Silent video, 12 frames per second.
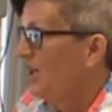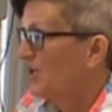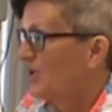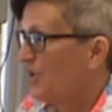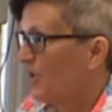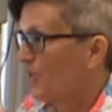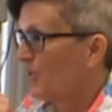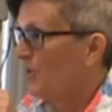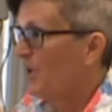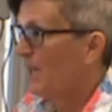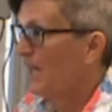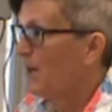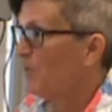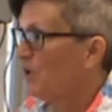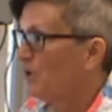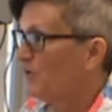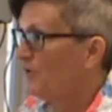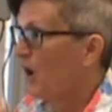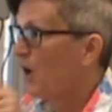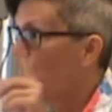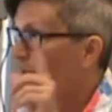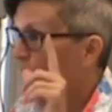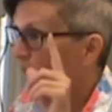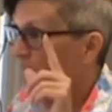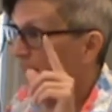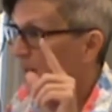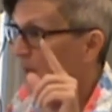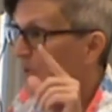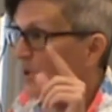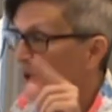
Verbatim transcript: So through the camera in your phone or the camera in the